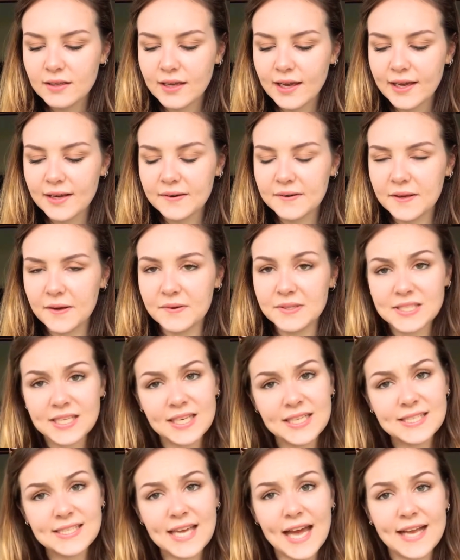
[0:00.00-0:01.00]
I don't know, it's
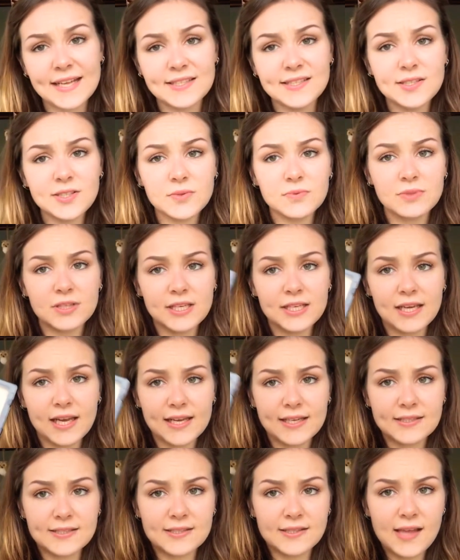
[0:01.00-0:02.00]
kind of sad because it's a really
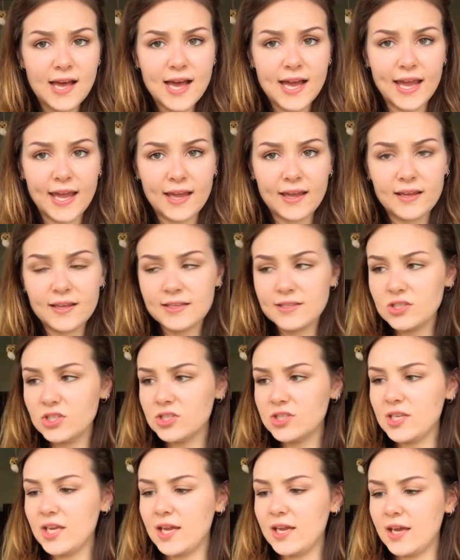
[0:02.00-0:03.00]
nice light. It's
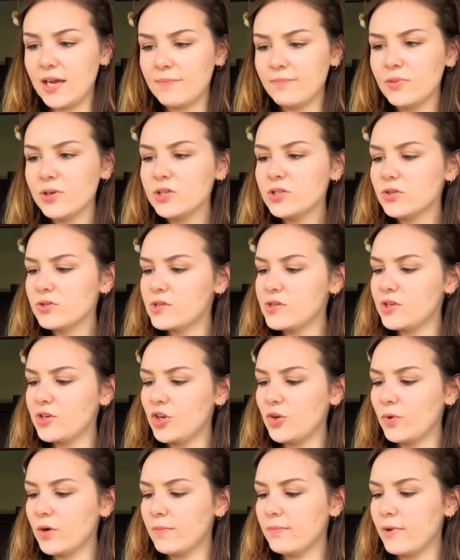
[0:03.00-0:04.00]
just I'm pretty sure it's the
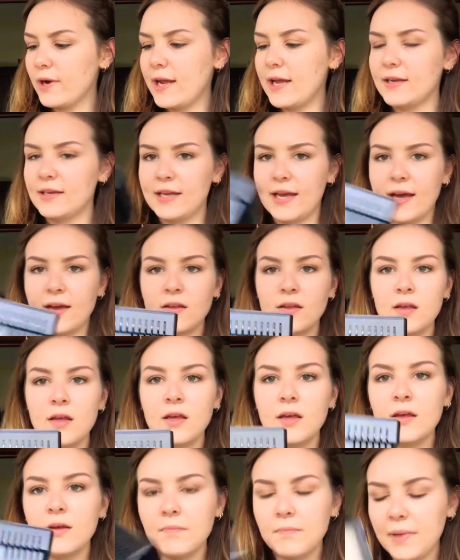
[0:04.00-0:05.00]
newer brand, yeah.
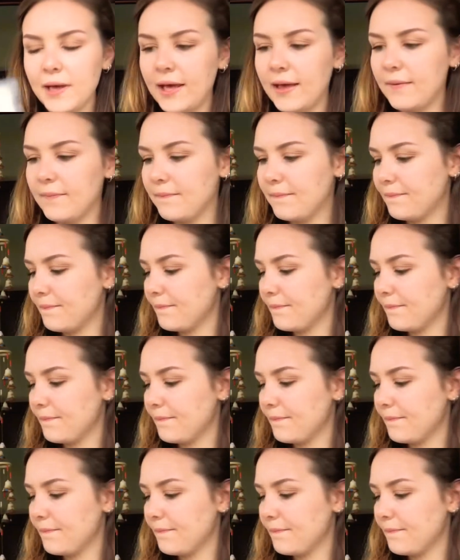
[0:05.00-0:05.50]
But,